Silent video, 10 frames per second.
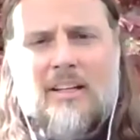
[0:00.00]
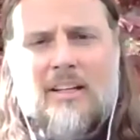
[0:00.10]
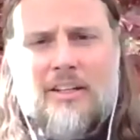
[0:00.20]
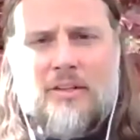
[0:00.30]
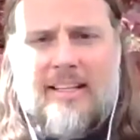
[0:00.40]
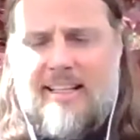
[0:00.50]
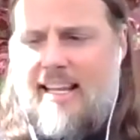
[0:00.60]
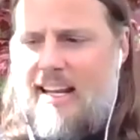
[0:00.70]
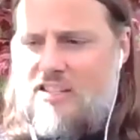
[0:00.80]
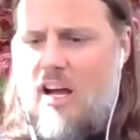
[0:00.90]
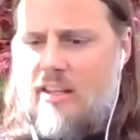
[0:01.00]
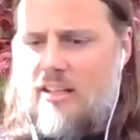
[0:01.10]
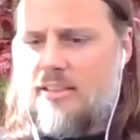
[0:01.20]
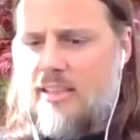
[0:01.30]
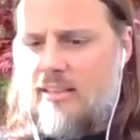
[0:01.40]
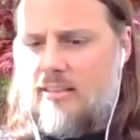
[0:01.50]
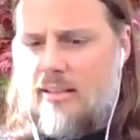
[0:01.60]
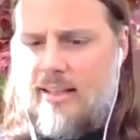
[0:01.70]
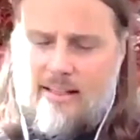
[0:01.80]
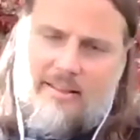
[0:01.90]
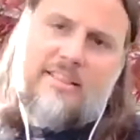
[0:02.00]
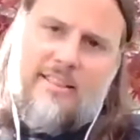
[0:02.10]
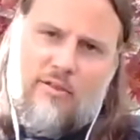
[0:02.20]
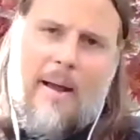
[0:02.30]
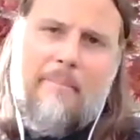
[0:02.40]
you can engage others and again this can wrap